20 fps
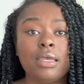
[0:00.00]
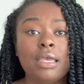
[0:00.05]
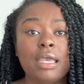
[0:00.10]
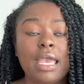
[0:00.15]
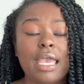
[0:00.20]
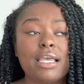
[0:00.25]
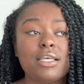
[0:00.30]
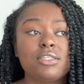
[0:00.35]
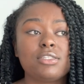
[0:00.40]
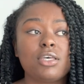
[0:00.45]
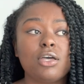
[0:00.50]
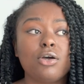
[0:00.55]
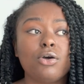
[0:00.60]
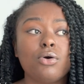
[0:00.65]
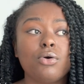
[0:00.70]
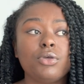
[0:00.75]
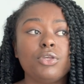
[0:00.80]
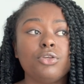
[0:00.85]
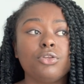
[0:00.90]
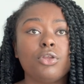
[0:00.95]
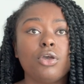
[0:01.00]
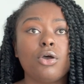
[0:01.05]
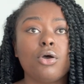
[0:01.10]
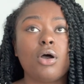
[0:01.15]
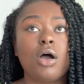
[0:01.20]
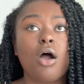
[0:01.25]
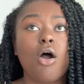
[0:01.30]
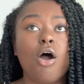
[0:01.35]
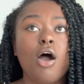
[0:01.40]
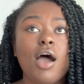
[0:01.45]
And so,
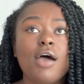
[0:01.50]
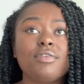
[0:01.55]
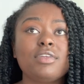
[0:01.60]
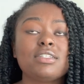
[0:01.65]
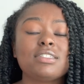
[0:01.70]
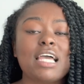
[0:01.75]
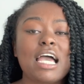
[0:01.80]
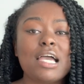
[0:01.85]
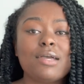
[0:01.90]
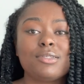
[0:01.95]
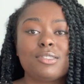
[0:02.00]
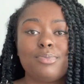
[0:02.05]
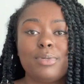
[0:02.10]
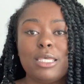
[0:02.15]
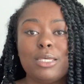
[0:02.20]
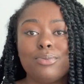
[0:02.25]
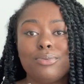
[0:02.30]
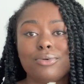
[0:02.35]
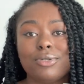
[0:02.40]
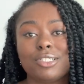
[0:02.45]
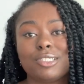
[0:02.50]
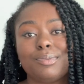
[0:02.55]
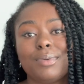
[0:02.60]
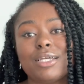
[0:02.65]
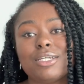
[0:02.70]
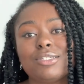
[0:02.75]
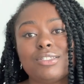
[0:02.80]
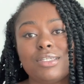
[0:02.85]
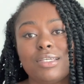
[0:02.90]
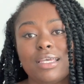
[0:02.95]
oftentimes people,
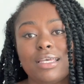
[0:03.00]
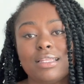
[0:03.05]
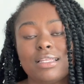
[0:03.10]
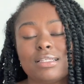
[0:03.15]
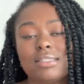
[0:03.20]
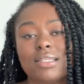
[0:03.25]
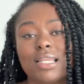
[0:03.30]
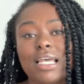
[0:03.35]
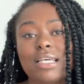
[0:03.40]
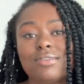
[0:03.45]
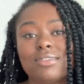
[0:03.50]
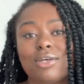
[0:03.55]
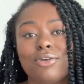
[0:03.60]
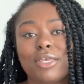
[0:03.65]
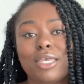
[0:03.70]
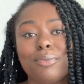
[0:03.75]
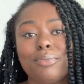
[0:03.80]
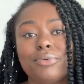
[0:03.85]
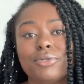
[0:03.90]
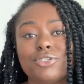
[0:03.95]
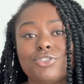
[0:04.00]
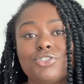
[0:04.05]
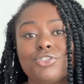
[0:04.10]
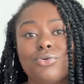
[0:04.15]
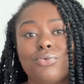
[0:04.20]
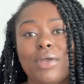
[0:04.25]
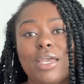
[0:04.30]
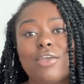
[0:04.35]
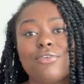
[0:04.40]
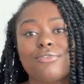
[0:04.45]
especially in this lifestyle, get pushed
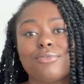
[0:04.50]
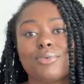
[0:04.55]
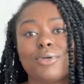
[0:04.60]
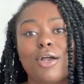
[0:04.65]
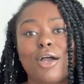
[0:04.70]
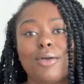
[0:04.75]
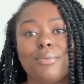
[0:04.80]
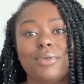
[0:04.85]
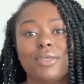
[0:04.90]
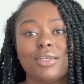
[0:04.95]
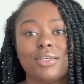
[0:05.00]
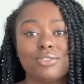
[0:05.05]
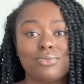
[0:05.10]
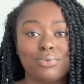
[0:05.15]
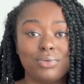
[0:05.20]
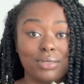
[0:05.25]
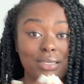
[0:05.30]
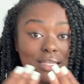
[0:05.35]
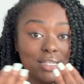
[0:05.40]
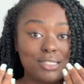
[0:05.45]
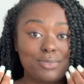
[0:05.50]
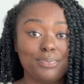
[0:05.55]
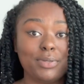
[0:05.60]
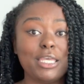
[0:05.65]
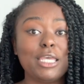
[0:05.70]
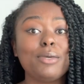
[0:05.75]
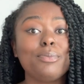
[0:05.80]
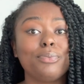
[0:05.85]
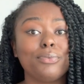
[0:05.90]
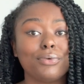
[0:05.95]
away from God because it's
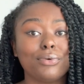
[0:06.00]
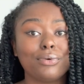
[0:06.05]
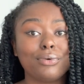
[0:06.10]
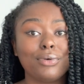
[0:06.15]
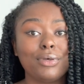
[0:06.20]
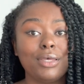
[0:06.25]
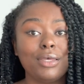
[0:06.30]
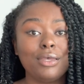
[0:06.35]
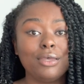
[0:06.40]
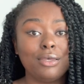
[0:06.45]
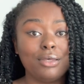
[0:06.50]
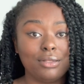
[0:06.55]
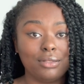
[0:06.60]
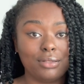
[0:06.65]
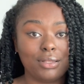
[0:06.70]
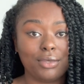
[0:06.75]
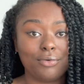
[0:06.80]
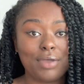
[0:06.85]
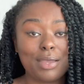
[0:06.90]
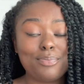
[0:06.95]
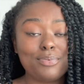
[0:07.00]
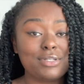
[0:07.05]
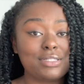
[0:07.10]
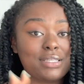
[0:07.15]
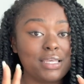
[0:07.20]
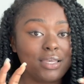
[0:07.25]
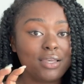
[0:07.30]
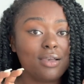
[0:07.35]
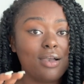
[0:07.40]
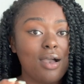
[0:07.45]
people that
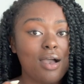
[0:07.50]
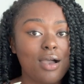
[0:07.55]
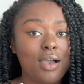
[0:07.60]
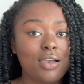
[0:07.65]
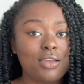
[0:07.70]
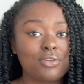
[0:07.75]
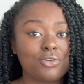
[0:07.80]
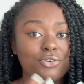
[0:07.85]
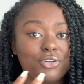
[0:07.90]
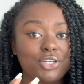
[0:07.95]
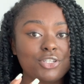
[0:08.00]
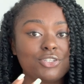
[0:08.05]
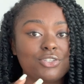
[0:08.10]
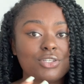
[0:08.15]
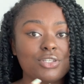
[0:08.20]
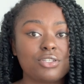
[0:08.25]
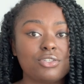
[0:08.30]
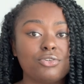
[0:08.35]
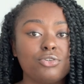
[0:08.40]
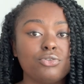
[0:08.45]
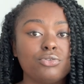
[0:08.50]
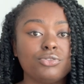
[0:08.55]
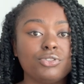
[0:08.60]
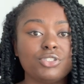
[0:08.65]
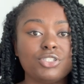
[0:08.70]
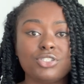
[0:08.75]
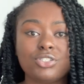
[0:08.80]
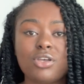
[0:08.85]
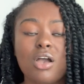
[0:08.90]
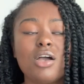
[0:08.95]
represent God, Christians, who
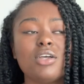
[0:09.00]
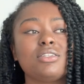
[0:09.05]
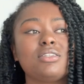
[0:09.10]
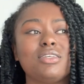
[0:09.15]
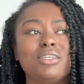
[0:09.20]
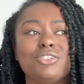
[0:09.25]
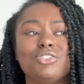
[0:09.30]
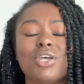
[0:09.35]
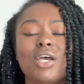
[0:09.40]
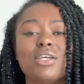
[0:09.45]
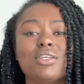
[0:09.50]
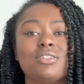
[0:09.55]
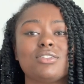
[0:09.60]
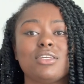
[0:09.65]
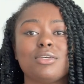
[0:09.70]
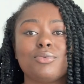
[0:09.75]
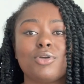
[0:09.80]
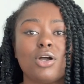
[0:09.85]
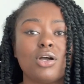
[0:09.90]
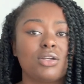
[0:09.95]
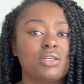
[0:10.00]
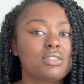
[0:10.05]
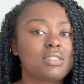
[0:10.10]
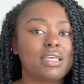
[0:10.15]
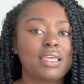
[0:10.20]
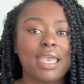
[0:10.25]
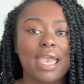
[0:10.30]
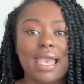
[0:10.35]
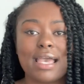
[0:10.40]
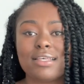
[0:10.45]
just constantly judge them, constantly
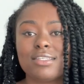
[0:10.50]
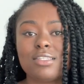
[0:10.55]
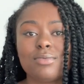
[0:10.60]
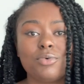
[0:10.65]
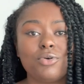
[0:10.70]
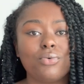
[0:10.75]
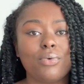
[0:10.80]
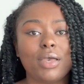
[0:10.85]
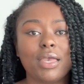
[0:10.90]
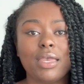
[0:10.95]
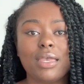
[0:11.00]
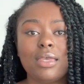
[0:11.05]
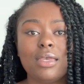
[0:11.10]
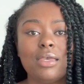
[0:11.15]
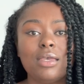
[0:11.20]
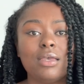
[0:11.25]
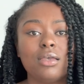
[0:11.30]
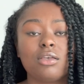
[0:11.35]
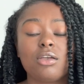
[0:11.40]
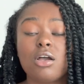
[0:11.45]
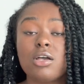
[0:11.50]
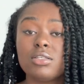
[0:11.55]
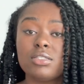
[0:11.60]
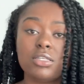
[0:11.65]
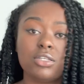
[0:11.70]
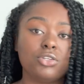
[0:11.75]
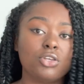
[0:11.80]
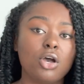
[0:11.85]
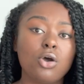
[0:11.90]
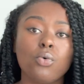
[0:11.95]
cast them away,
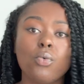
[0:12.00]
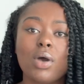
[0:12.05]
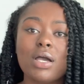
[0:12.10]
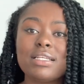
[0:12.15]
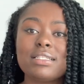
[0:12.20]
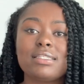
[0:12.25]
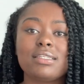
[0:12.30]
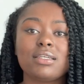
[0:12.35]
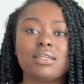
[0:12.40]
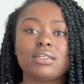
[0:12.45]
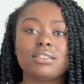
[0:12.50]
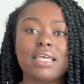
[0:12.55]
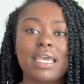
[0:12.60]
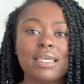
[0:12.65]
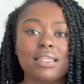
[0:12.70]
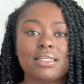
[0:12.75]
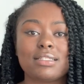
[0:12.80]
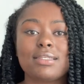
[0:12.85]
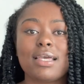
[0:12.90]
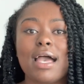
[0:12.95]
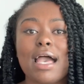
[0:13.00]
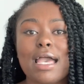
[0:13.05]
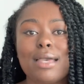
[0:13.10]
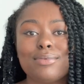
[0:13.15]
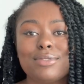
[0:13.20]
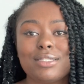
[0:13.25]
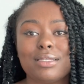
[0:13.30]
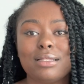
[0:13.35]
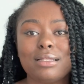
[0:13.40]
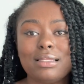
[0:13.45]
constantly don't want to take the
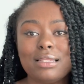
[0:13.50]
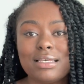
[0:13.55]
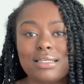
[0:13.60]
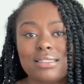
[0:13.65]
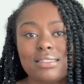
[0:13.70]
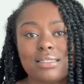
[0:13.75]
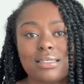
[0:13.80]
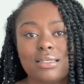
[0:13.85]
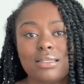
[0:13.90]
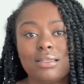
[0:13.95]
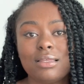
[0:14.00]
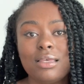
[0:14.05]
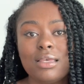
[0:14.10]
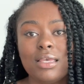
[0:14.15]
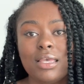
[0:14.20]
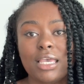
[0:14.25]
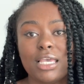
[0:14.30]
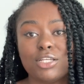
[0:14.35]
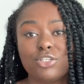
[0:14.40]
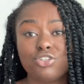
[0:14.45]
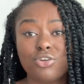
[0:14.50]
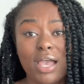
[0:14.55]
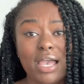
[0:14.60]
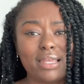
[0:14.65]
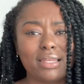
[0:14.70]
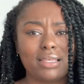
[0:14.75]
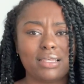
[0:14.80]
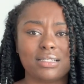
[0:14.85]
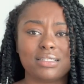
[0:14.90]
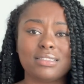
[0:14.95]
time to listen and try
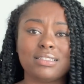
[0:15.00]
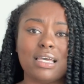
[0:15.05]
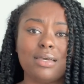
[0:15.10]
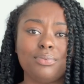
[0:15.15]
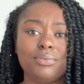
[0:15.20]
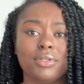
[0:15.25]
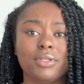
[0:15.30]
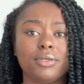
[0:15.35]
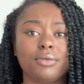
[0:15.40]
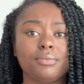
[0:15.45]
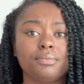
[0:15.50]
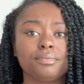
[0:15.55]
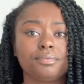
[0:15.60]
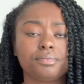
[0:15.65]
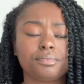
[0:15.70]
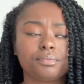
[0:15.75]
to accept them.